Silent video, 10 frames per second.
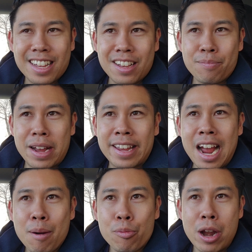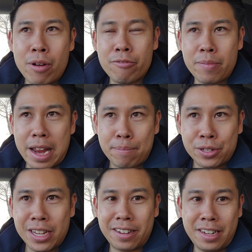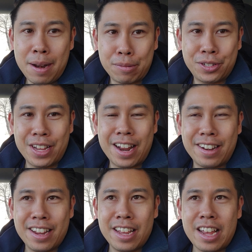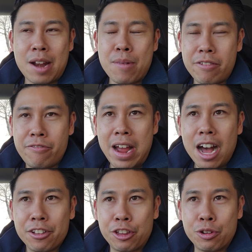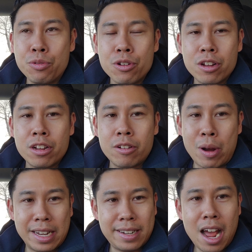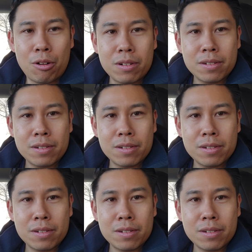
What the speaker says: my cap rate went from 8% to 10%, and my value went down.